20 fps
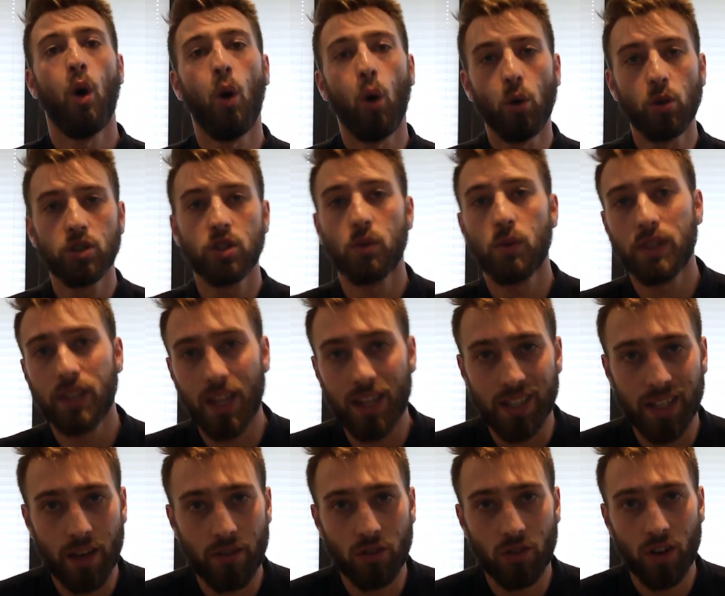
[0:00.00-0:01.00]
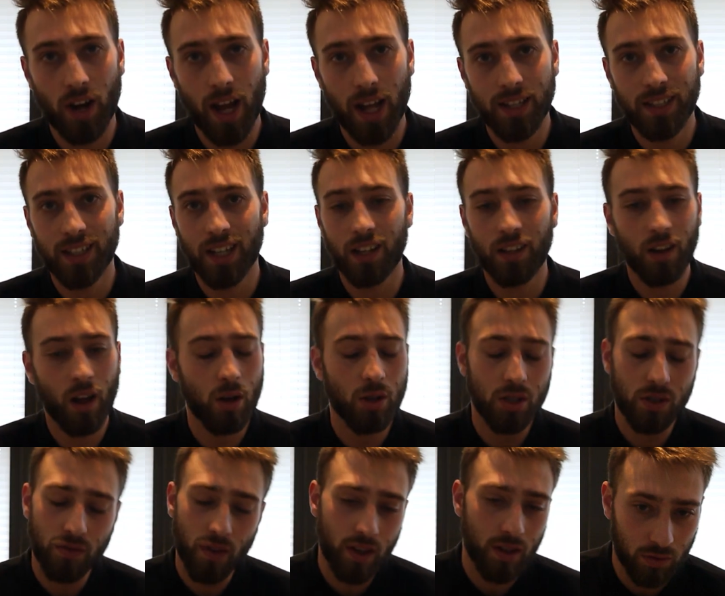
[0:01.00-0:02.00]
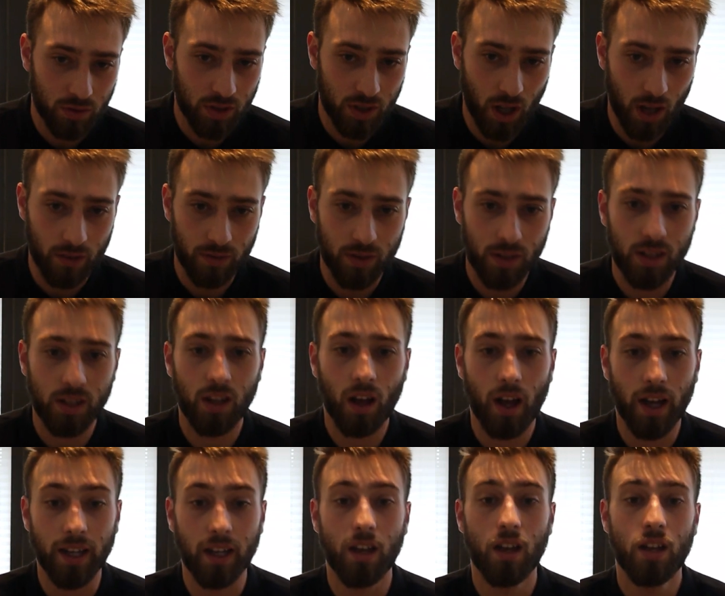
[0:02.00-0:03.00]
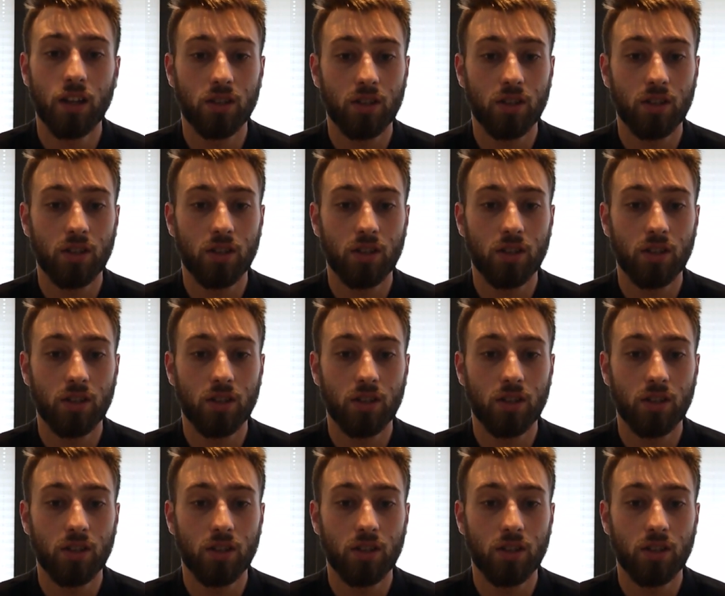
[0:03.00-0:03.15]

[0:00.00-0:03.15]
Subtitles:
Also with that £7 you get loads of other stuff like